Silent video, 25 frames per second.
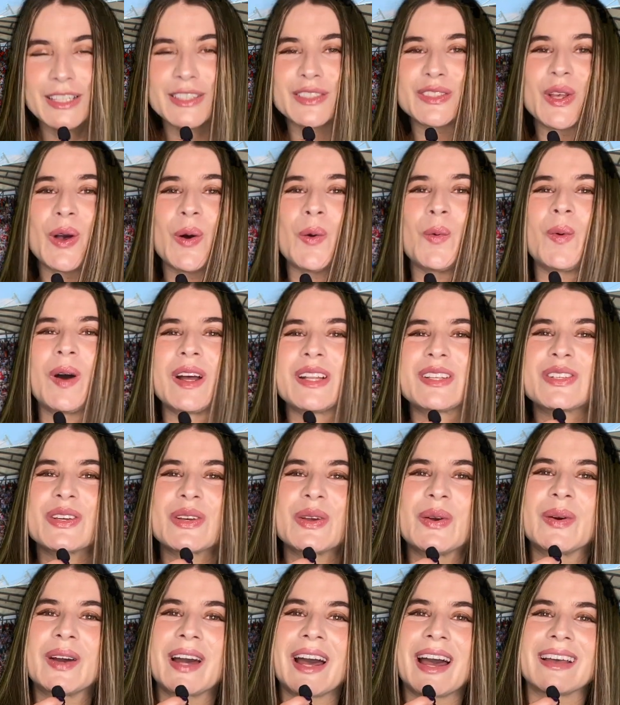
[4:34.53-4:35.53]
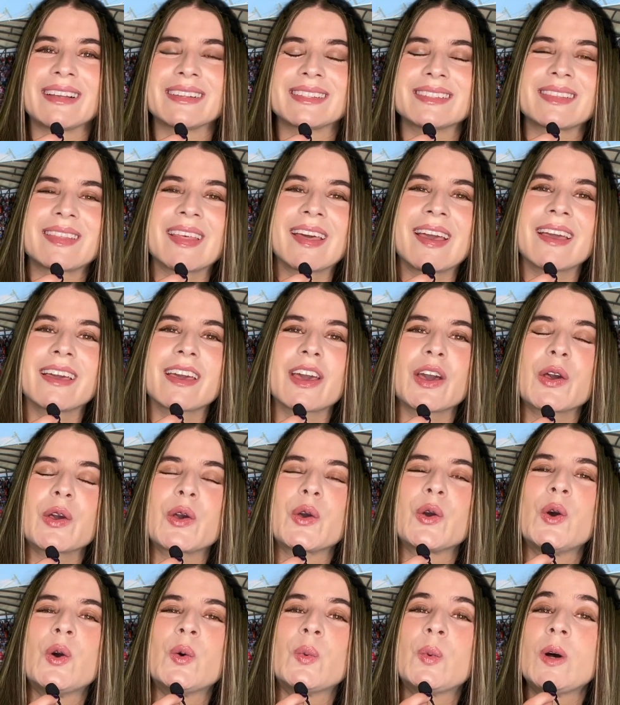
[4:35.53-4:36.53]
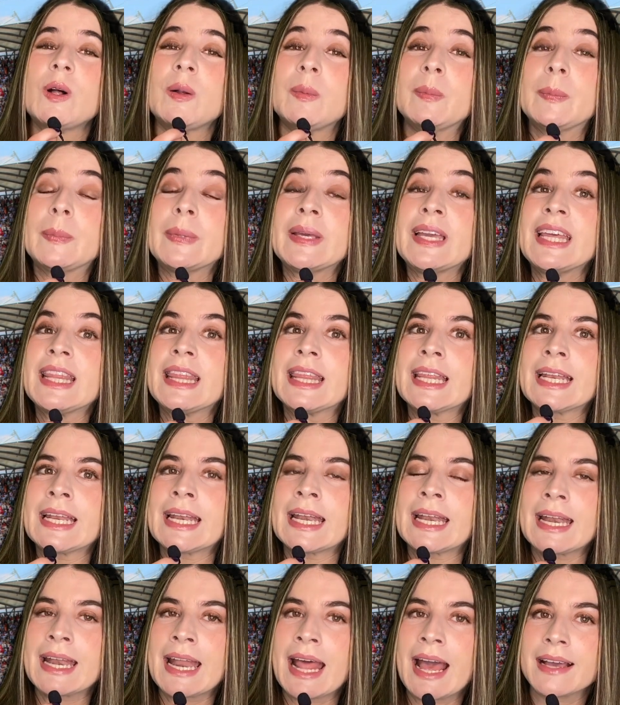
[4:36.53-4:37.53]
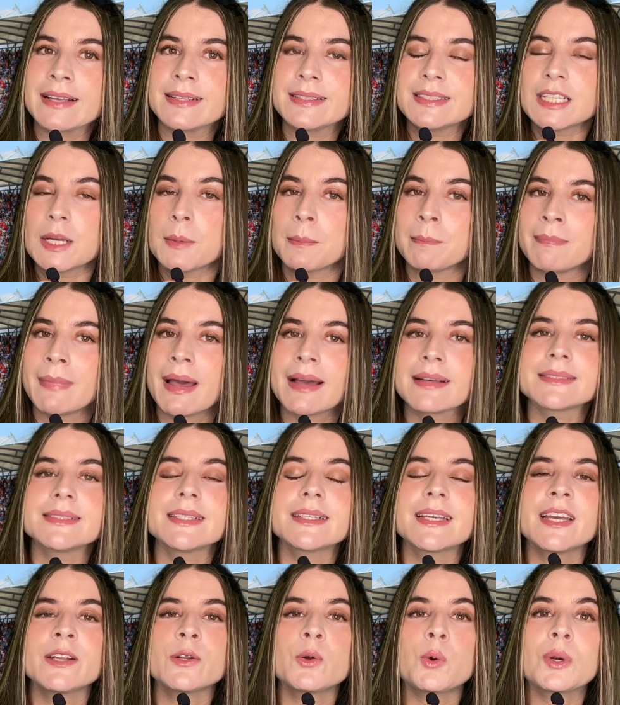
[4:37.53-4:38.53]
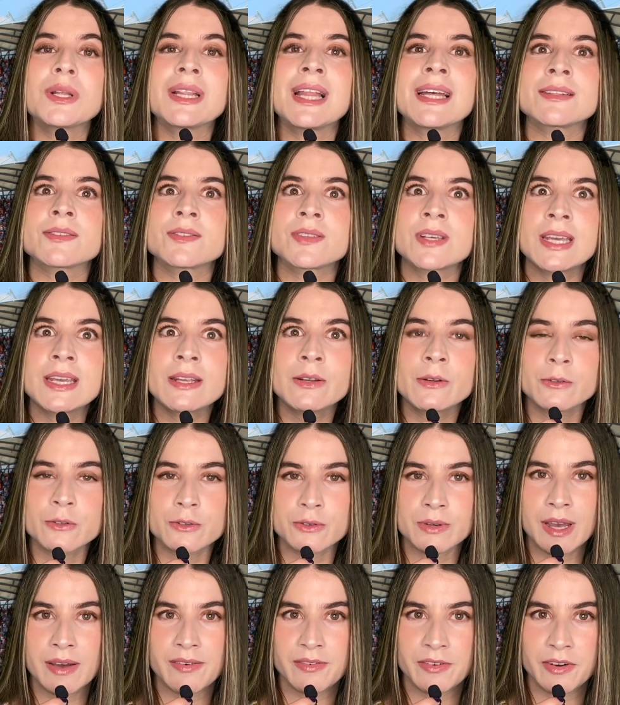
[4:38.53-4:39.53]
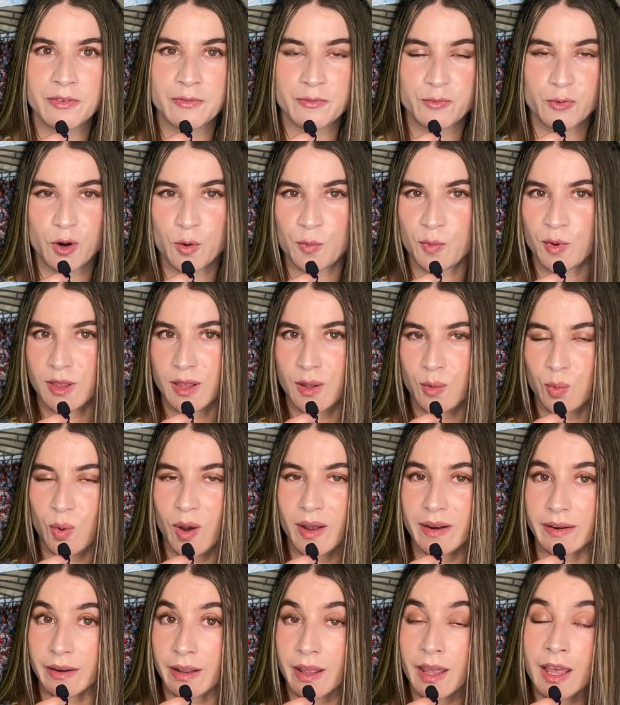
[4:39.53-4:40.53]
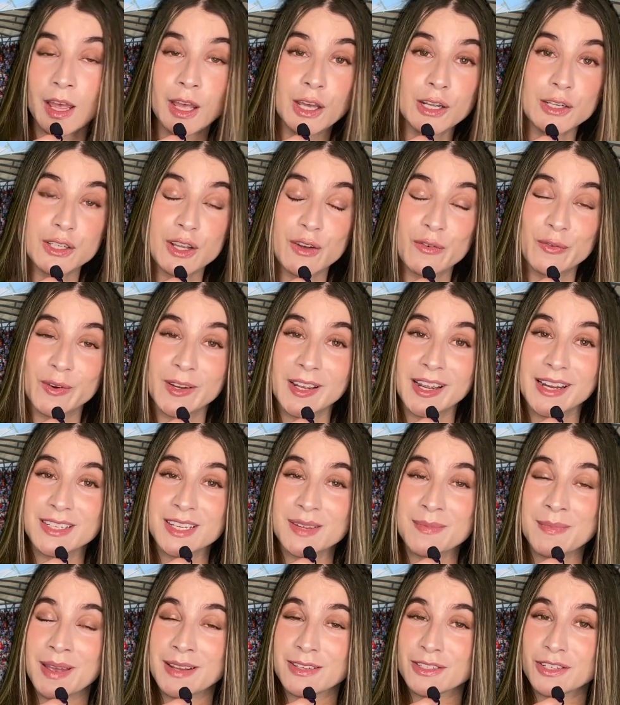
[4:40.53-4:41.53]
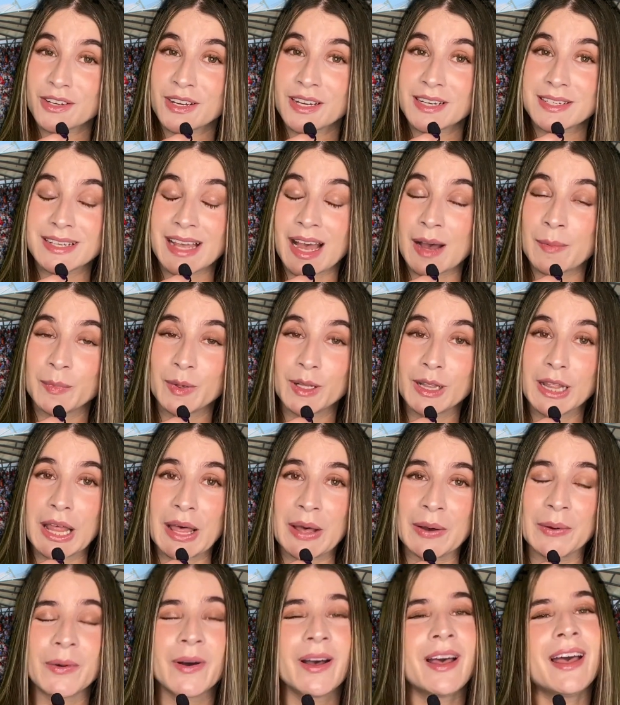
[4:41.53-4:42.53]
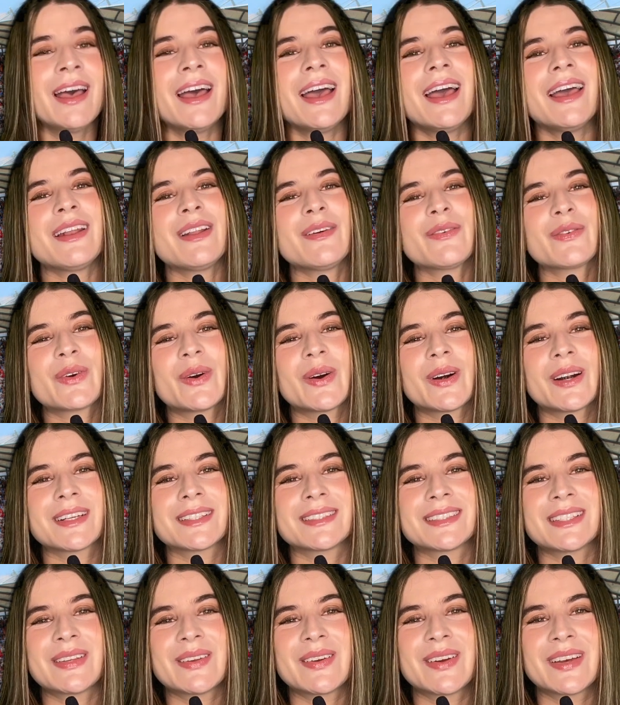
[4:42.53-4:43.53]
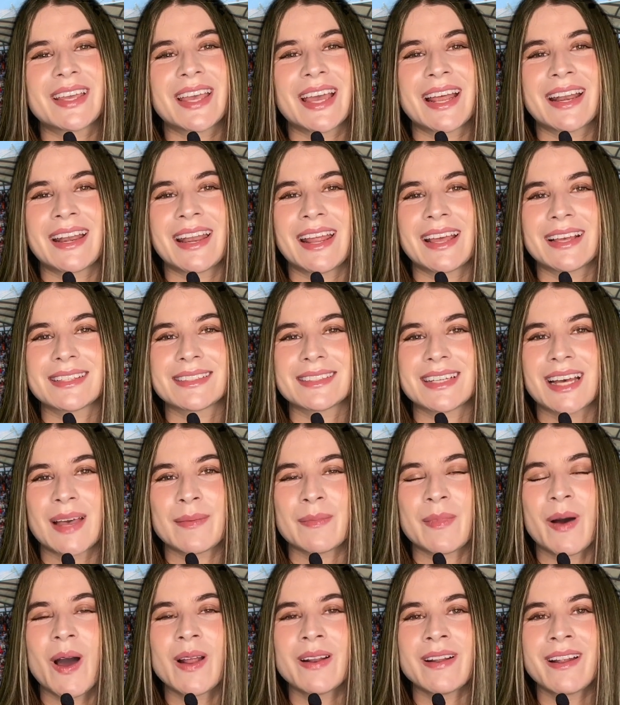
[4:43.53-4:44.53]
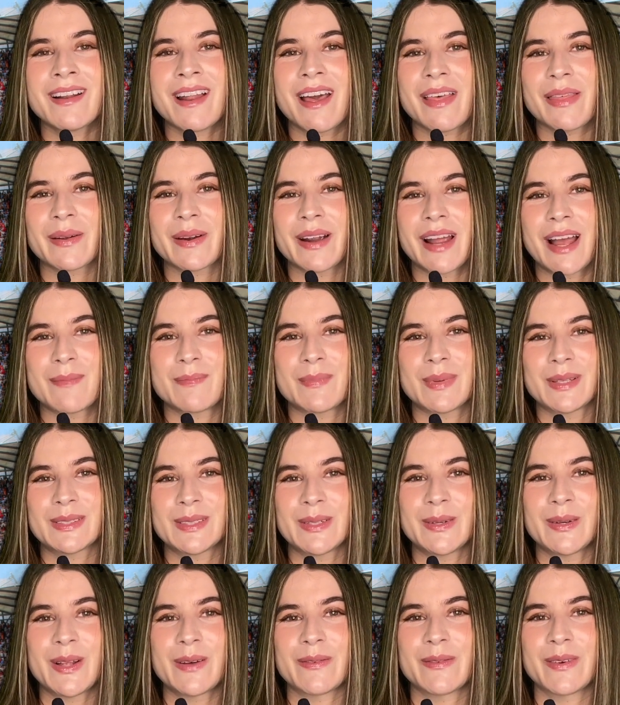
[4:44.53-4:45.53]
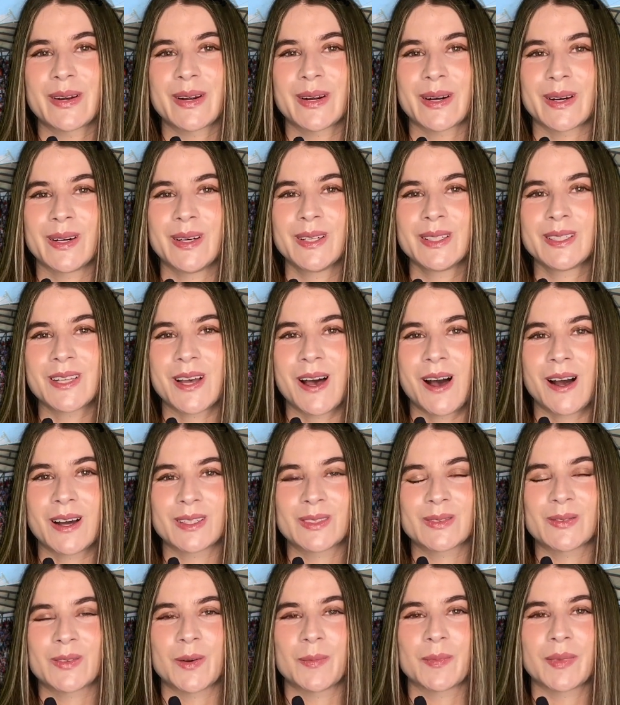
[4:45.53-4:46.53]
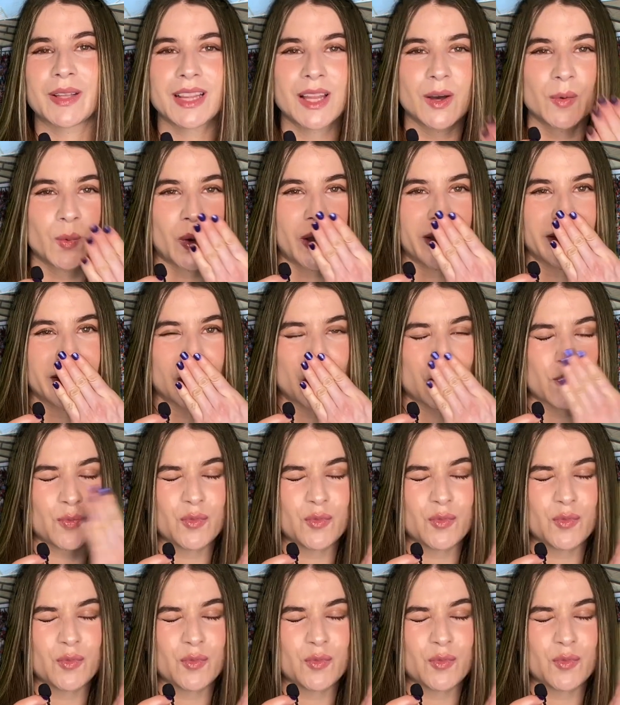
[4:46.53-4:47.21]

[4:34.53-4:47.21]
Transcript: So what do you guys think? Who will be the next Mexican or Latino driver in Formula One? Don't forget to mention it down below. And of course, see you again next time on another episode of A Girl Talks Formula One.